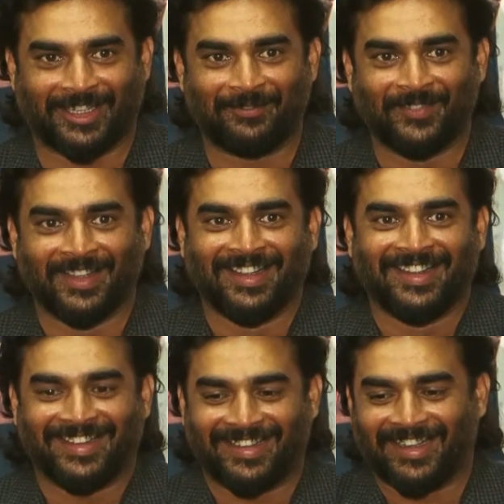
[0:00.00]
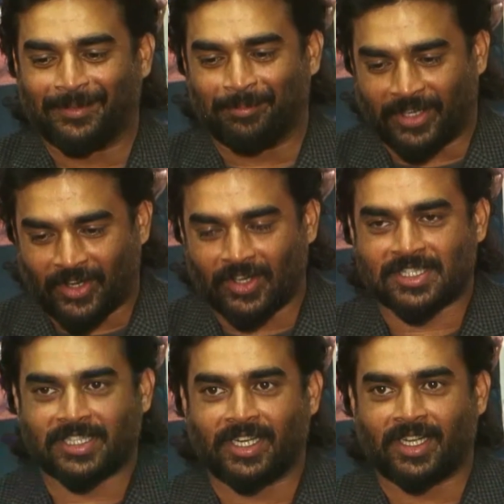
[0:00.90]
time. Yeah,
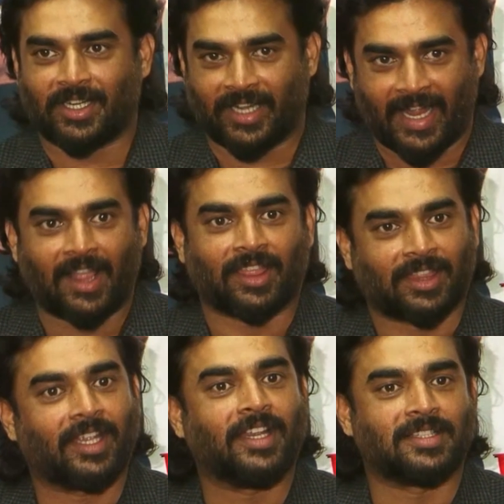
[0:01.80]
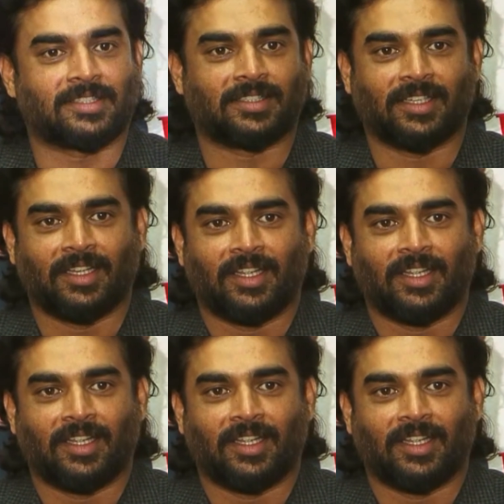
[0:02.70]
because health is